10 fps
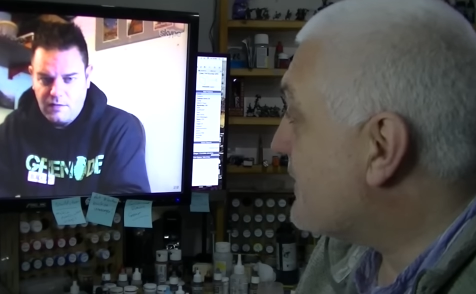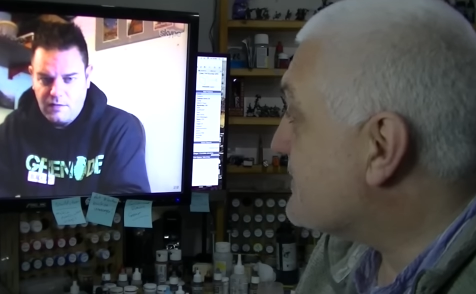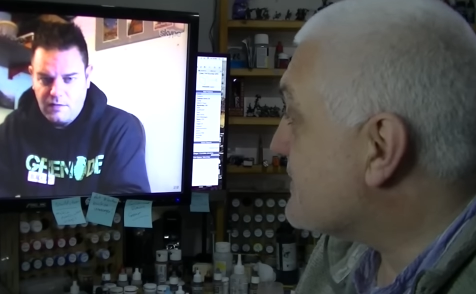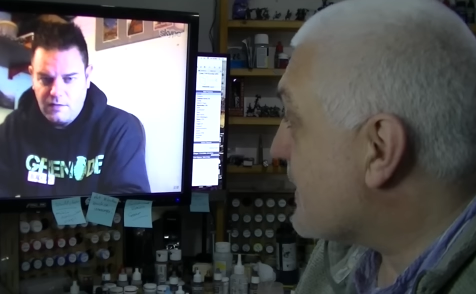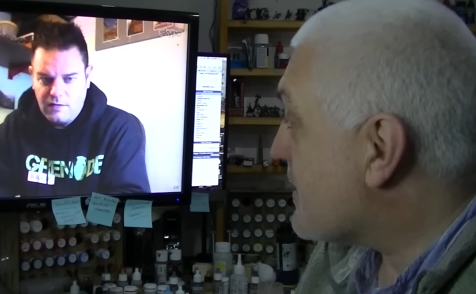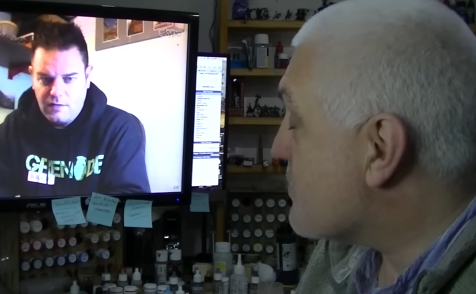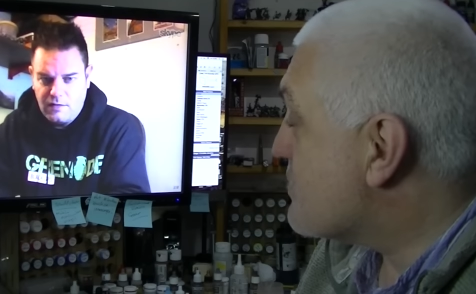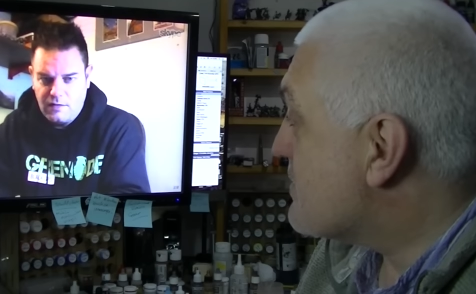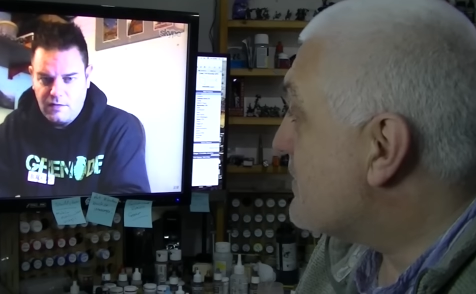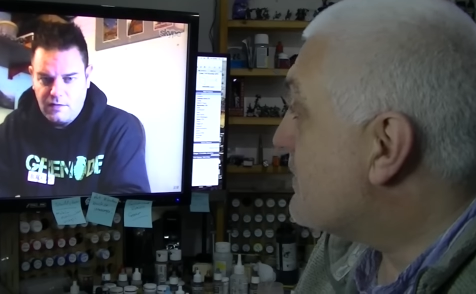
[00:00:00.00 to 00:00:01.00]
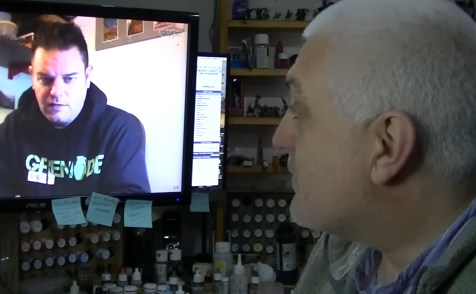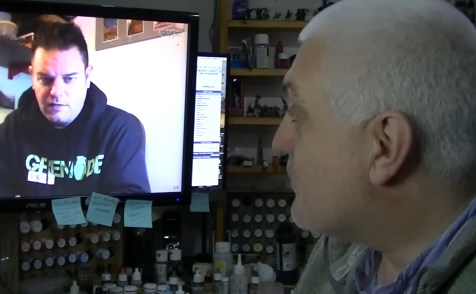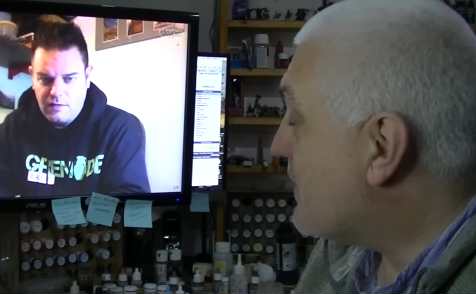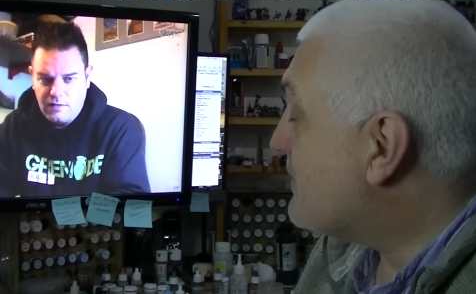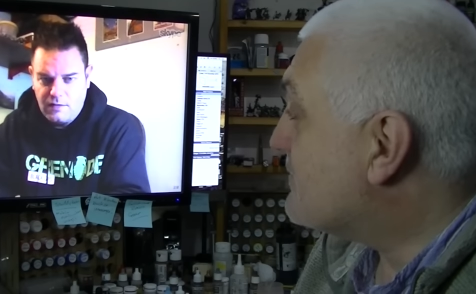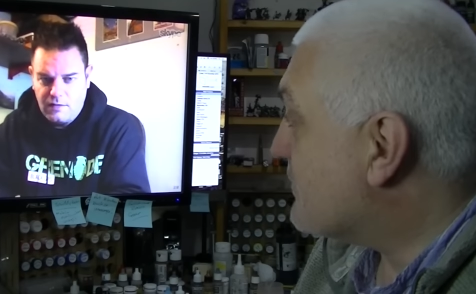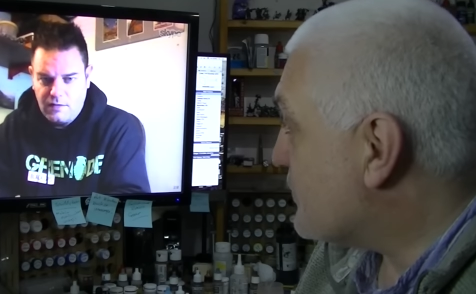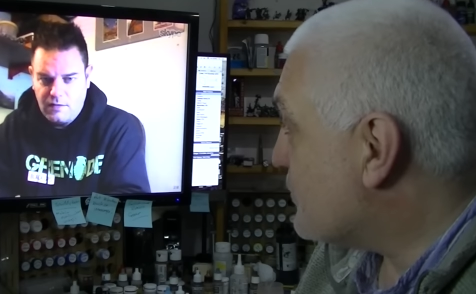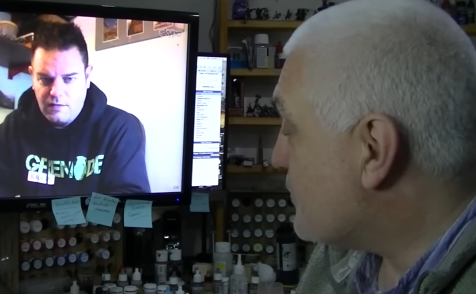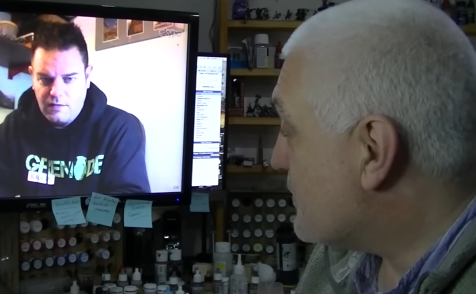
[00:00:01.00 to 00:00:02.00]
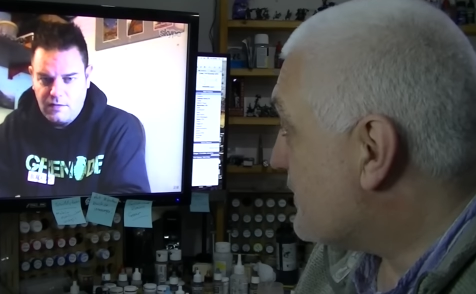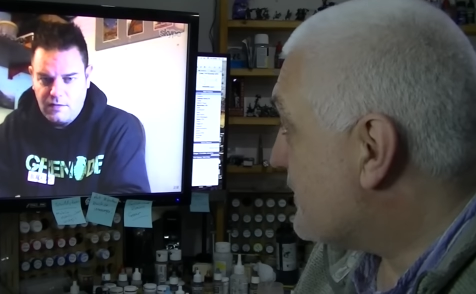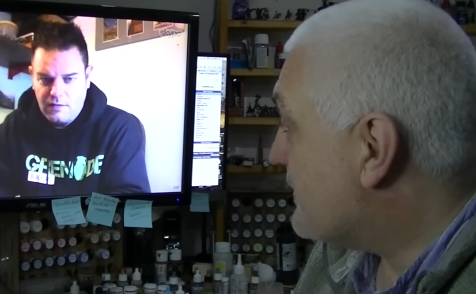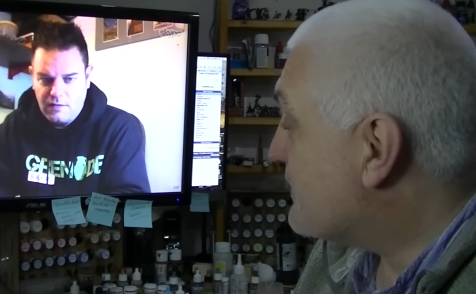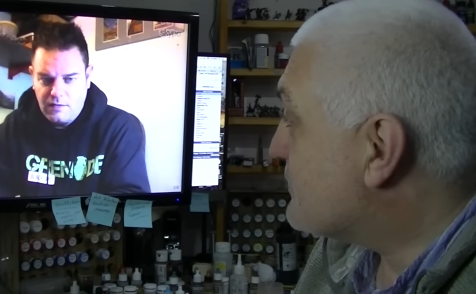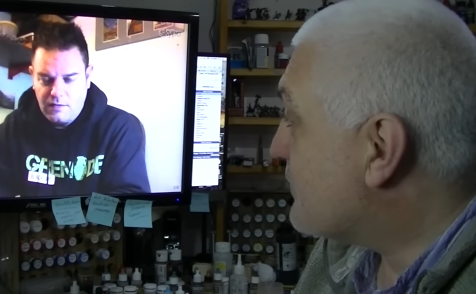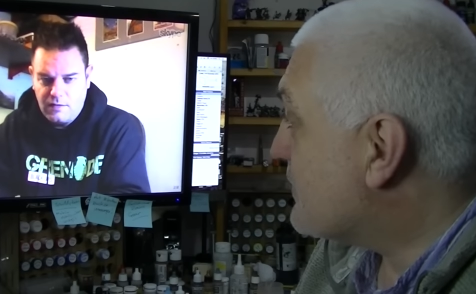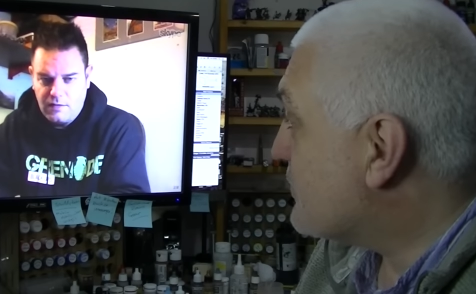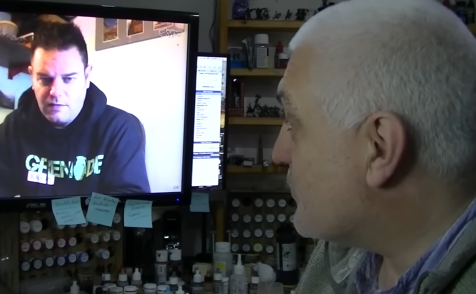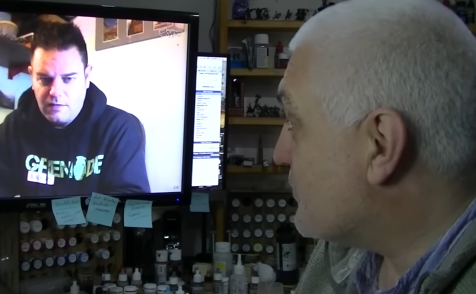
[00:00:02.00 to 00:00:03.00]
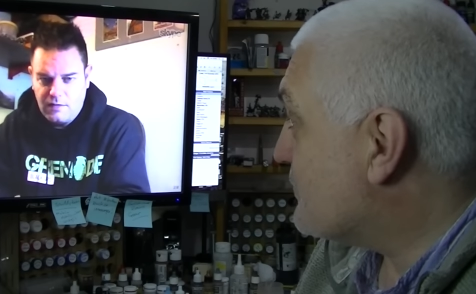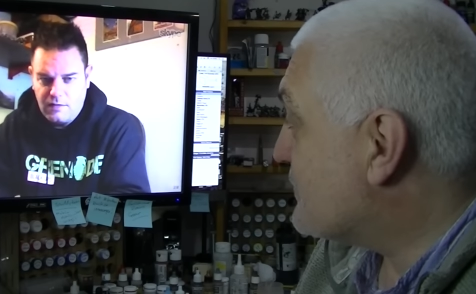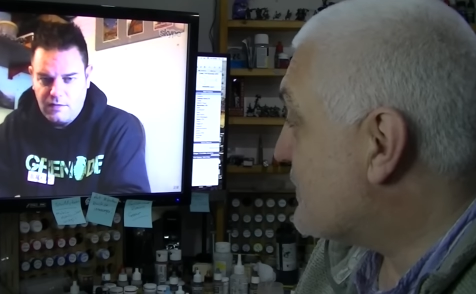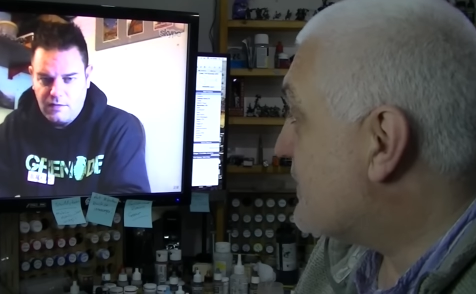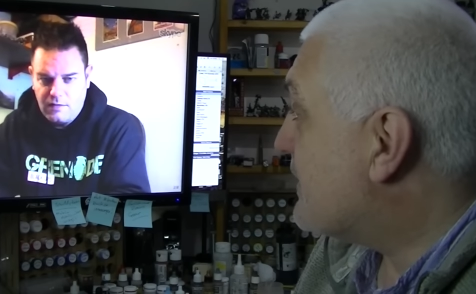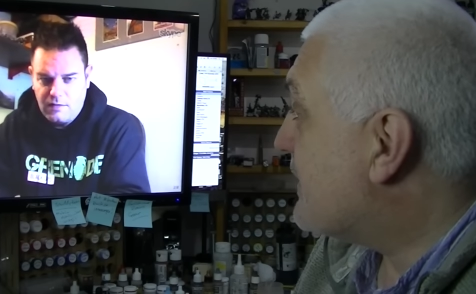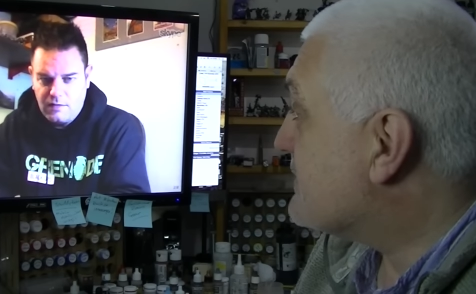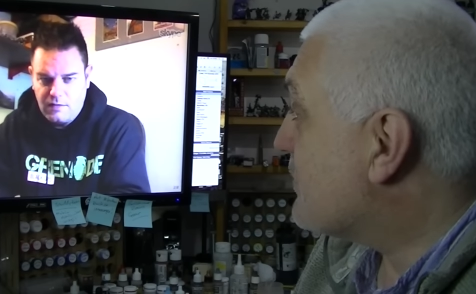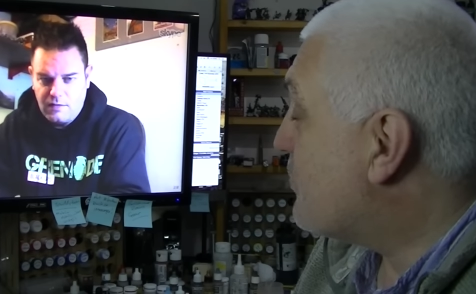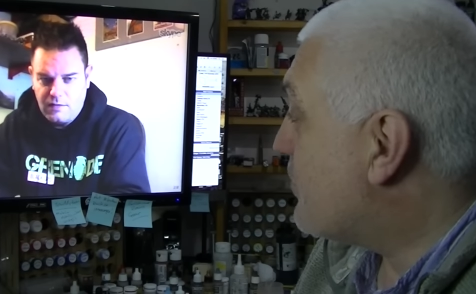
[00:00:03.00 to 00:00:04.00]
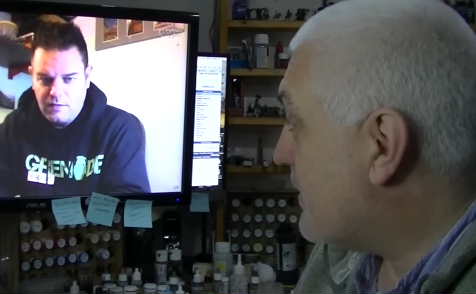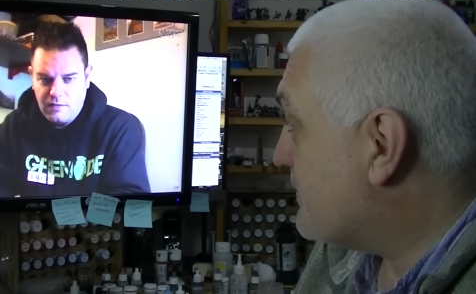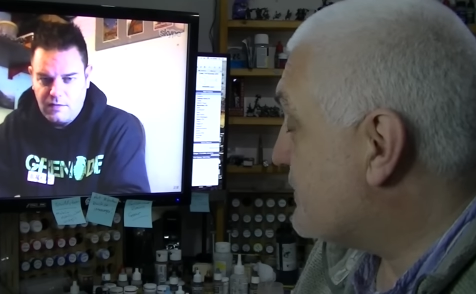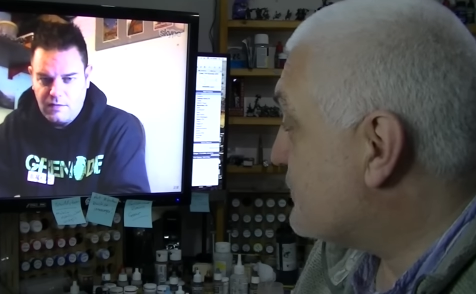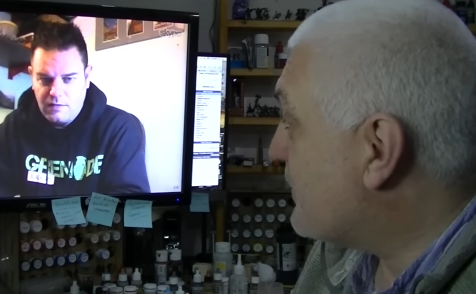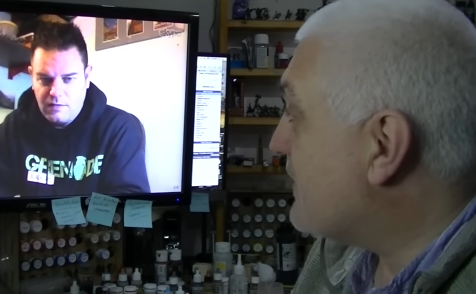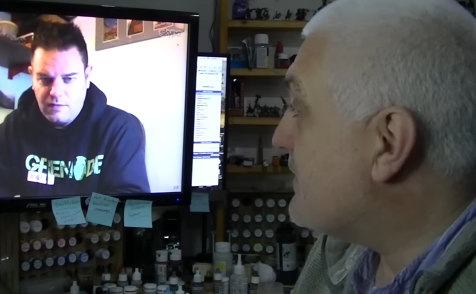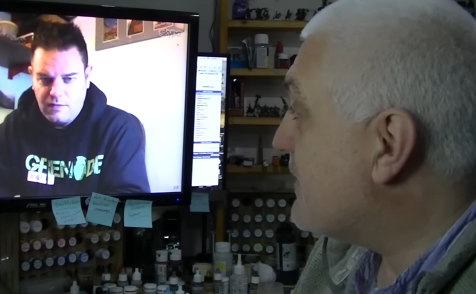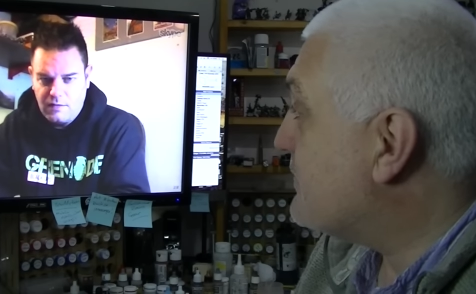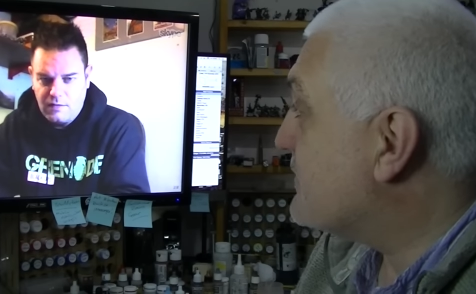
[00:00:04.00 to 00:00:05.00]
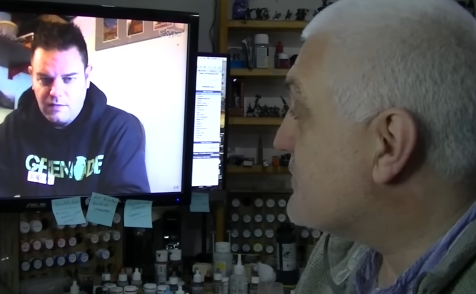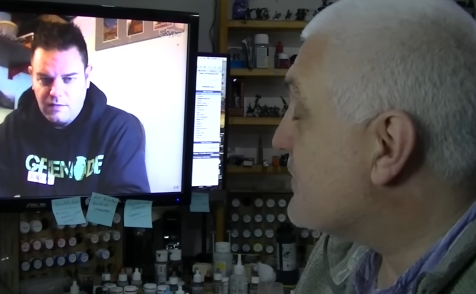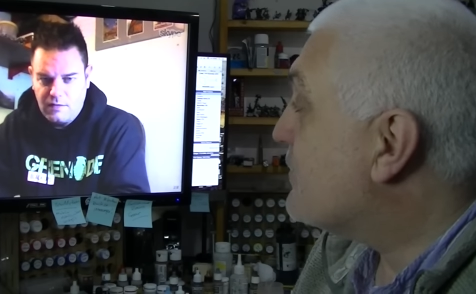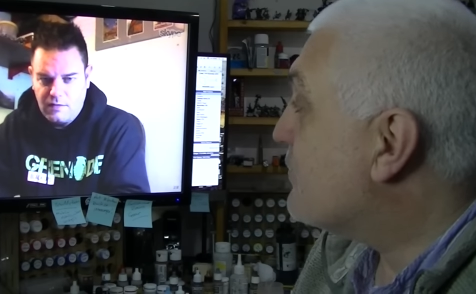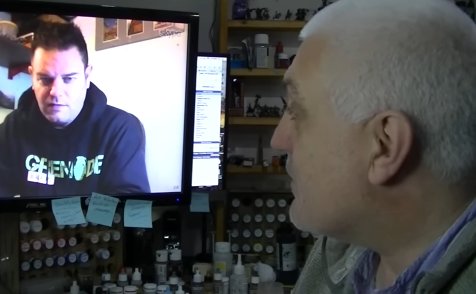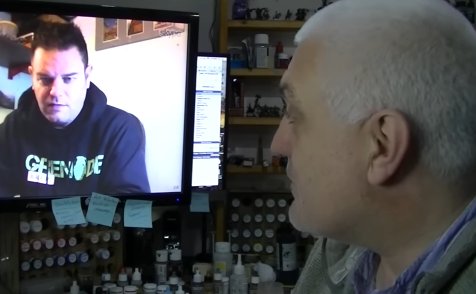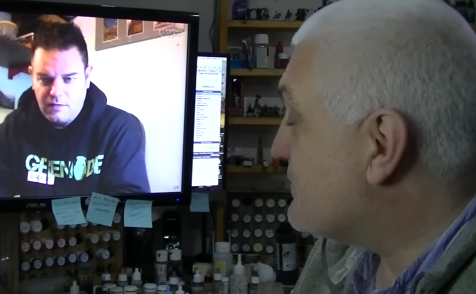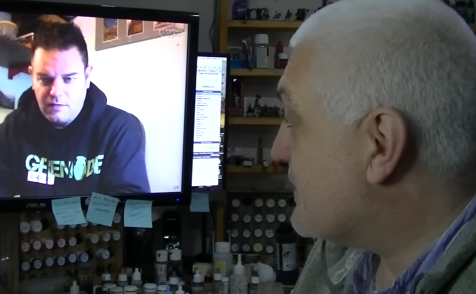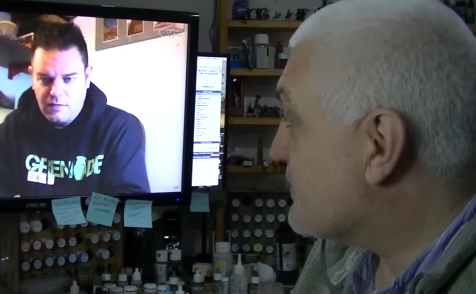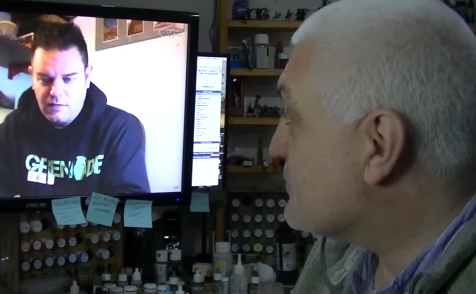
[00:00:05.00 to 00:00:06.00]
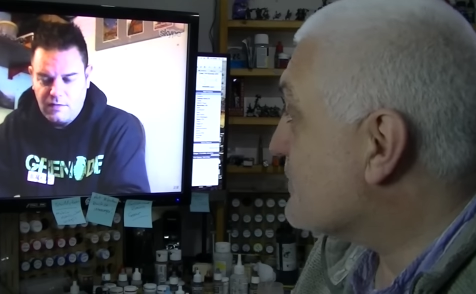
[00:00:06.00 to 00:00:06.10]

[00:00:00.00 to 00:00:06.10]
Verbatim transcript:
Speaker 1: it is now, and what I'll do is when it comes, is I'll put, display the image while you tell us